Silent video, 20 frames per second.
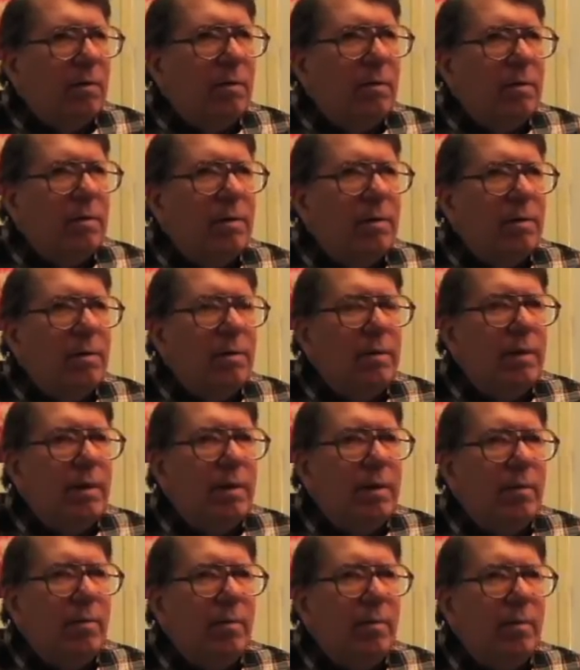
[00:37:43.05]
What was his
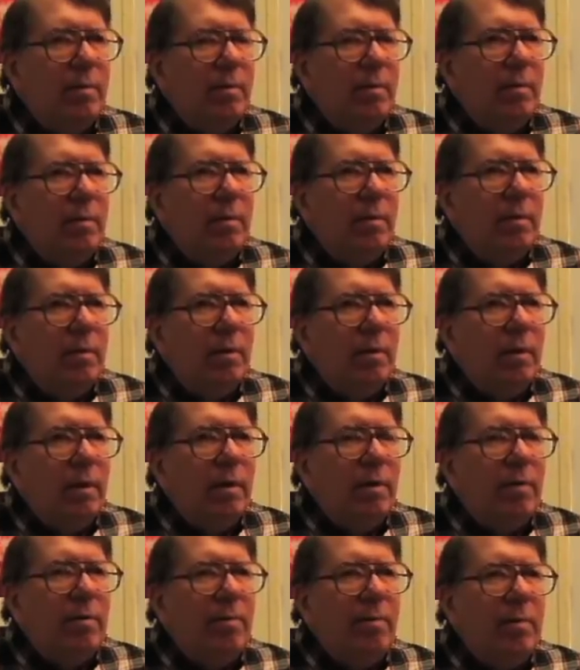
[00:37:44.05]
name?
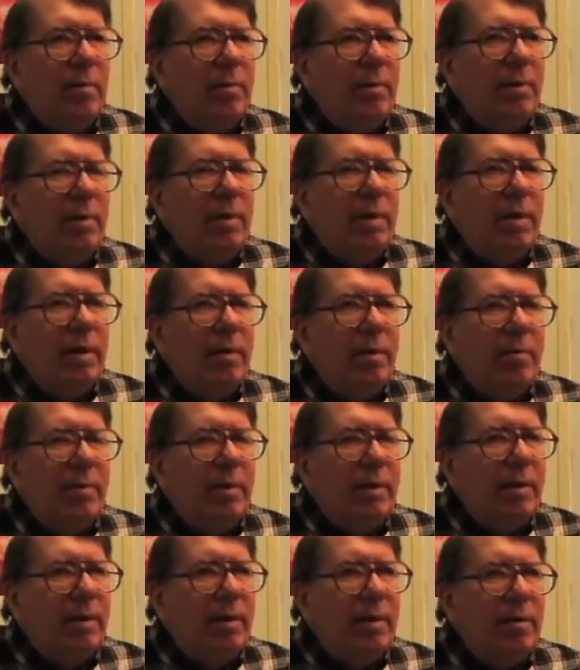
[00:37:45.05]
I remember the name,
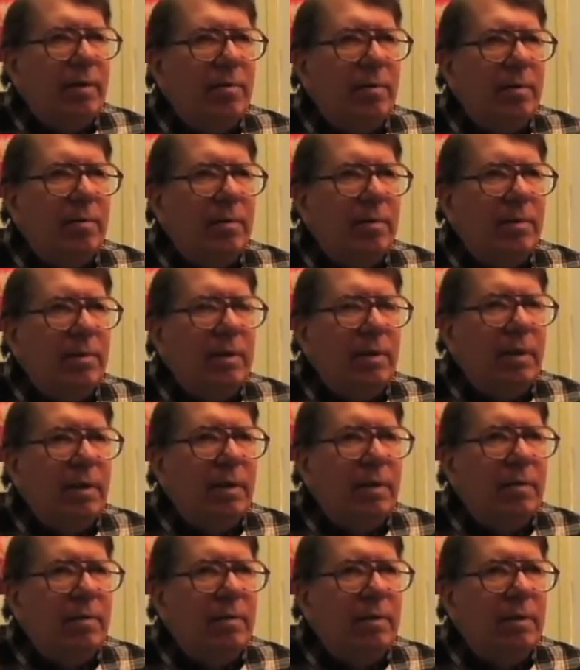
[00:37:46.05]
but I can't remember what the
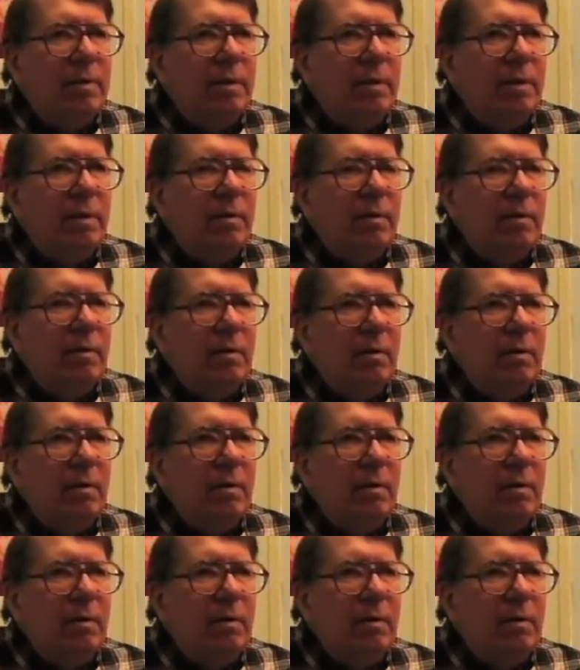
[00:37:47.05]
guy did.